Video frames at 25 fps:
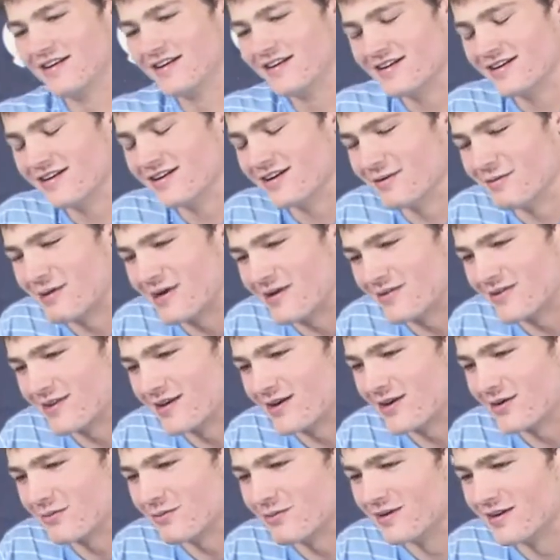out
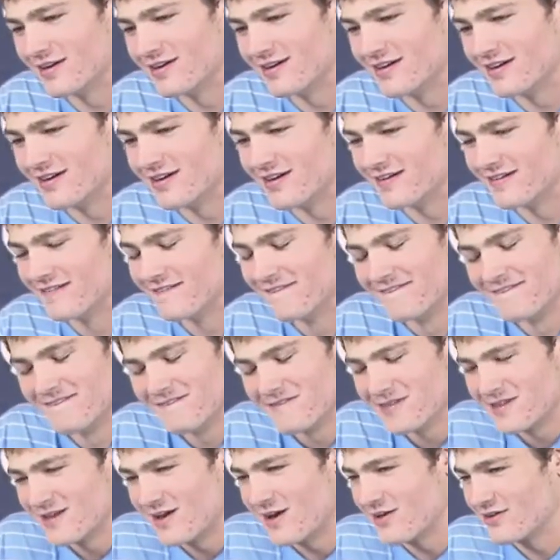there, but
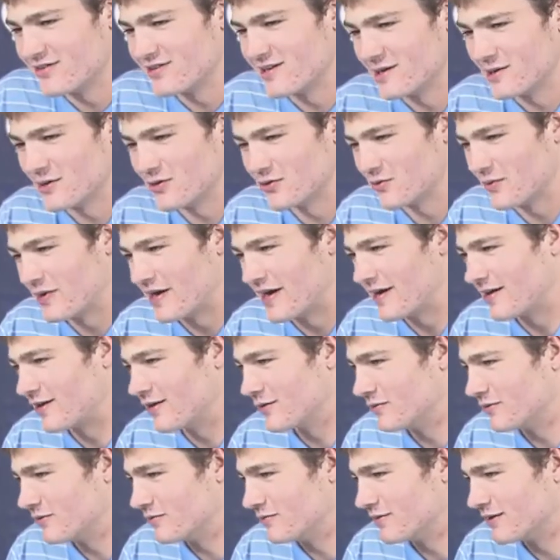they all said it was wide
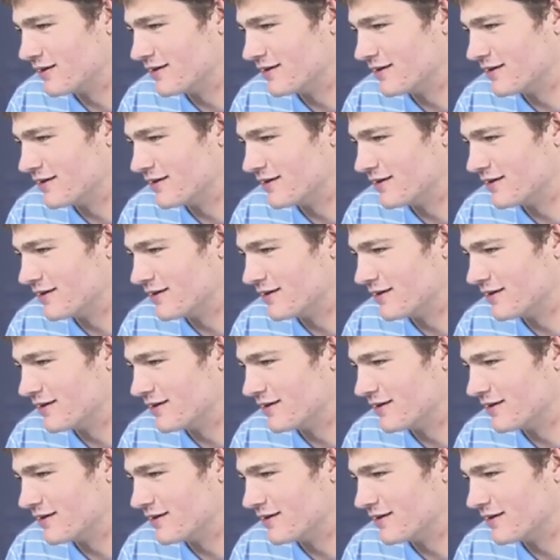open.